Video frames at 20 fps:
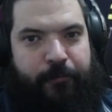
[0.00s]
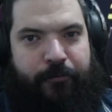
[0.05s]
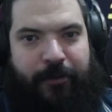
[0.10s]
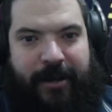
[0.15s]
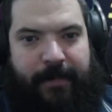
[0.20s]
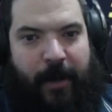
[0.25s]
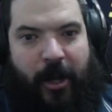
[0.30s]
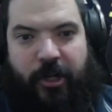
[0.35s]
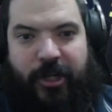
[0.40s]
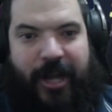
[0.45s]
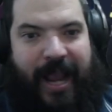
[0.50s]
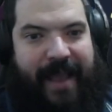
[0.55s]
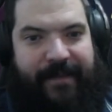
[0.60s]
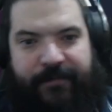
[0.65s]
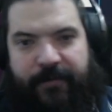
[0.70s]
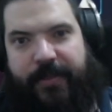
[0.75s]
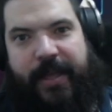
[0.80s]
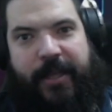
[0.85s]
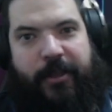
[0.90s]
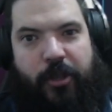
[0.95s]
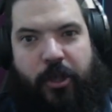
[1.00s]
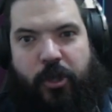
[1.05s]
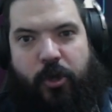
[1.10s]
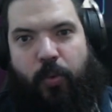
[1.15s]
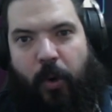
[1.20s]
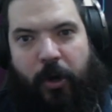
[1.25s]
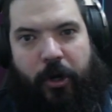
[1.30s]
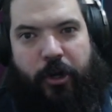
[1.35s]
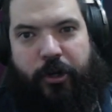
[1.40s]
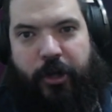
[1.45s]
much everything that you
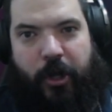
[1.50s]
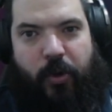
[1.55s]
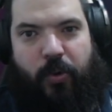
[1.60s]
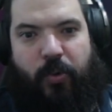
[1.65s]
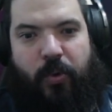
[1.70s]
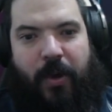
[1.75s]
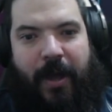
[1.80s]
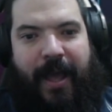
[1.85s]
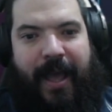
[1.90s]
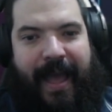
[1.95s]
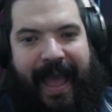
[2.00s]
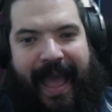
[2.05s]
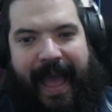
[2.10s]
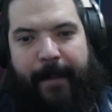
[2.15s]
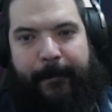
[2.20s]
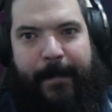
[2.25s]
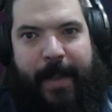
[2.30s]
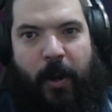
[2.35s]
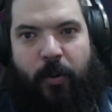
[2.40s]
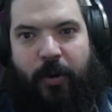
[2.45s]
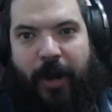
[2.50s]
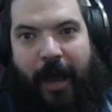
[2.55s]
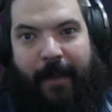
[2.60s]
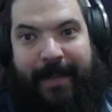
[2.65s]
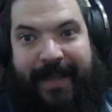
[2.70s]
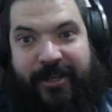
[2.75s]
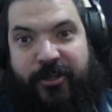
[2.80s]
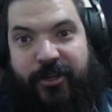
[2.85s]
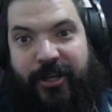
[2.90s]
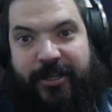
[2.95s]
want to do and build up.
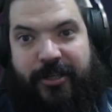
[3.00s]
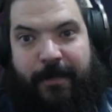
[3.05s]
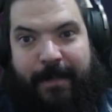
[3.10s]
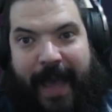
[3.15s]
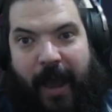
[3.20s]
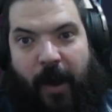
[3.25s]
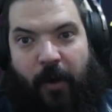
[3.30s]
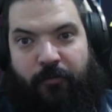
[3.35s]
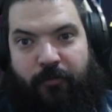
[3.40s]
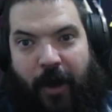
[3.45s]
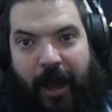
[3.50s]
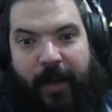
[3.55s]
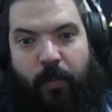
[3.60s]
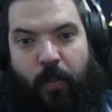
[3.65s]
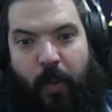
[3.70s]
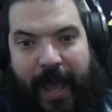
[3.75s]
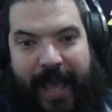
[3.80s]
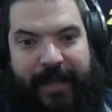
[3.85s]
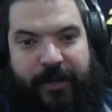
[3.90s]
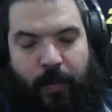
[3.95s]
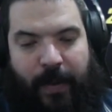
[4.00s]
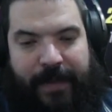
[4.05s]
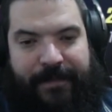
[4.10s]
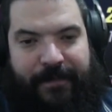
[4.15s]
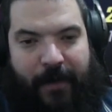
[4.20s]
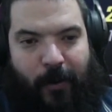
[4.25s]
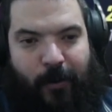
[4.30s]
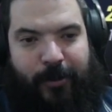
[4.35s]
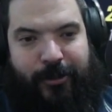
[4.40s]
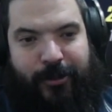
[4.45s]
It's just about, right, where do we
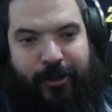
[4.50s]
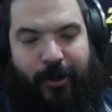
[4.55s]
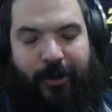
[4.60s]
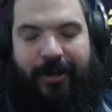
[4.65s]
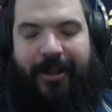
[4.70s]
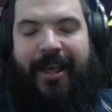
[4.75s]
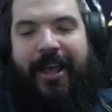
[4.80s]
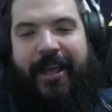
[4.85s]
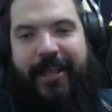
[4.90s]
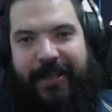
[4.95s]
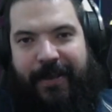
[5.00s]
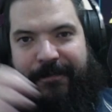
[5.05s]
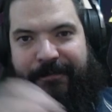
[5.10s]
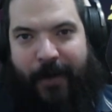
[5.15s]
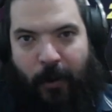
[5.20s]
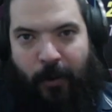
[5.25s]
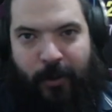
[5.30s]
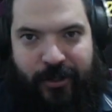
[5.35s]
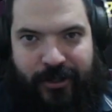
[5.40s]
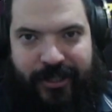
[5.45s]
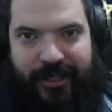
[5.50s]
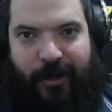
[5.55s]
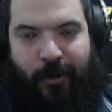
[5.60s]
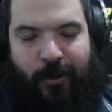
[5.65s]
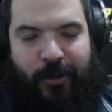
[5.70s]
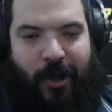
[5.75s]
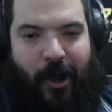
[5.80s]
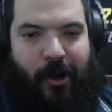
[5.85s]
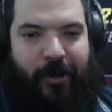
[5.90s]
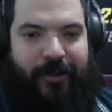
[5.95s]
focus on? You're focusing on
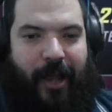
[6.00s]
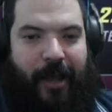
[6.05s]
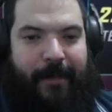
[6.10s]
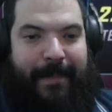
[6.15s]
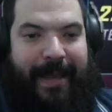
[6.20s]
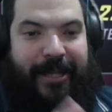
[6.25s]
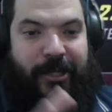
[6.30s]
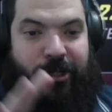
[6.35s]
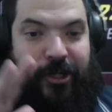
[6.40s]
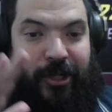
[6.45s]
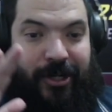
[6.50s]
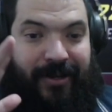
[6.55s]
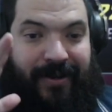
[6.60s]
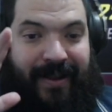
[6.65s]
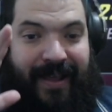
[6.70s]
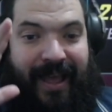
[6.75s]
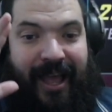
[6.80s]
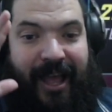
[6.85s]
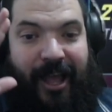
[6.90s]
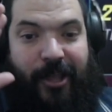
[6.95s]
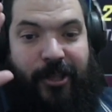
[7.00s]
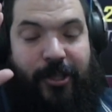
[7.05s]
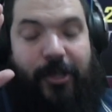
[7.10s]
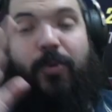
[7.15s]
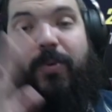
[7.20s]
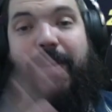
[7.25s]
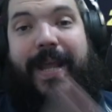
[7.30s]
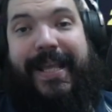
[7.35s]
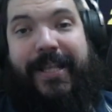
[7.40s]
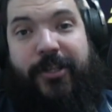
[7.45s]
Dark Dimension. You
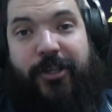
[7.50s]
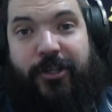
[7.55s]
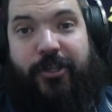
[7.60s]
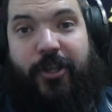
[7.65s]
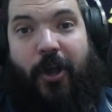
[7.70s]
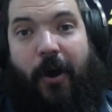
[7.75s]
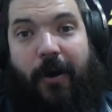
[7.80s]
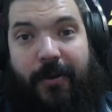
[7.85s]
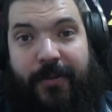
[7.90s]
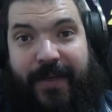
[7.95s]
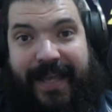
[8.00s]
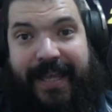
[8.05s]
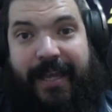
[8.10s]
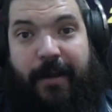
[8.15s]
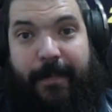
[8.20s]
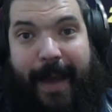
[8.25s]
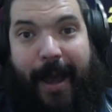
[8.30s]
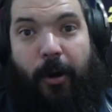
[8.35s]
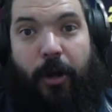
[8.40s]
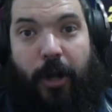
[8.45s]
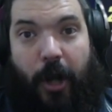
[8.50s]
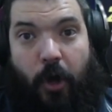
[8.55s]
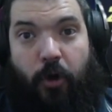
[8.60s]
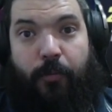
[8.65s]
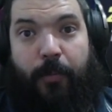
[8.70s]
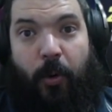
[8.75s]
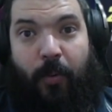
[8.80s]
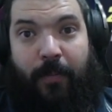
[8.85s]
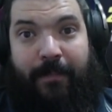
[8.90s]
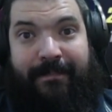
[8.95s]
need to start thinking about
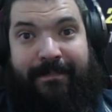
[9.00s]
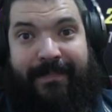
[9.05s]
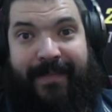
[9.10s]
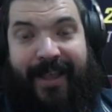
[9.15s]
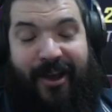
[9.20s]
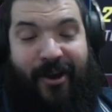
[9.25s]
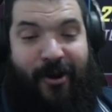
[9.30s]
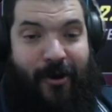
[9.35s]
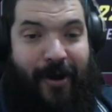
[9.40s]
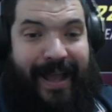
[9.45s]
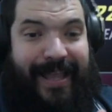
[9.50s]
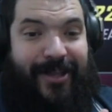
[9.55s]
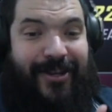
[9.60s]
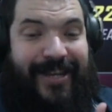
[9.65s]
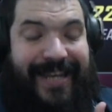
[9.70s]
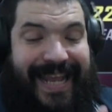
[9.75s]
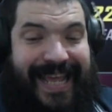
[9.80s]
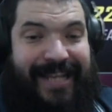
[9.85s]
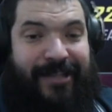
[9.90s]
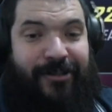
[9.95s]
global. All right, you need to